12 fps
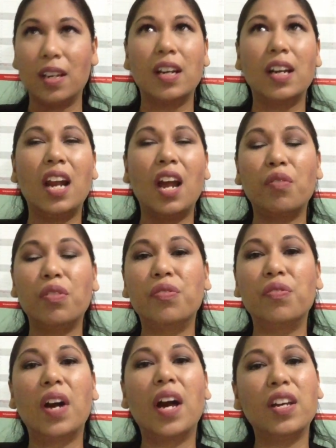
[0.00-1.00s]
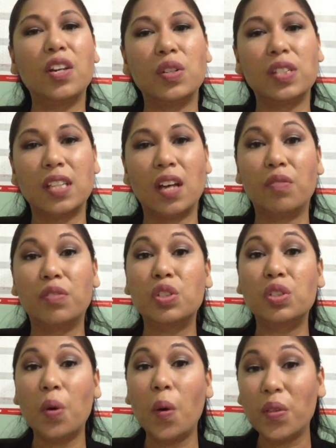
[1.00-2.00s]
Clarify yourself
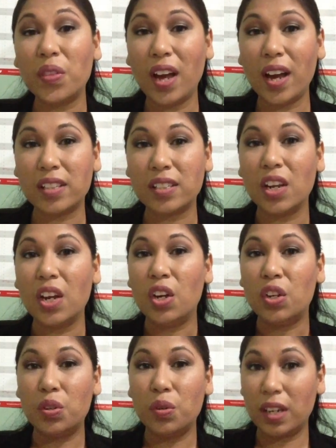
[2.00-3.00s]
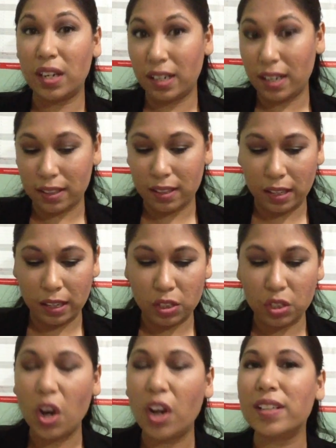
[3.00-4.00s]
so that you can get to
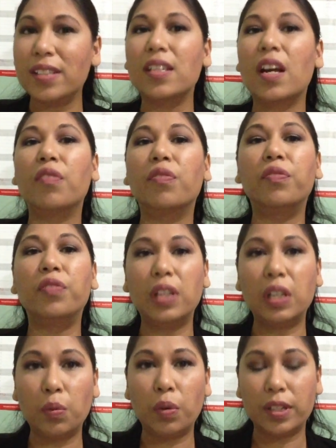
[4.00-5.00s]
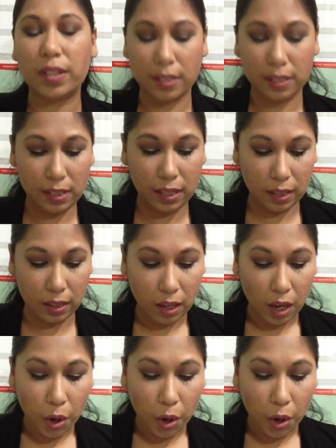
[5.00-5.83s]
understand fully what they're saying.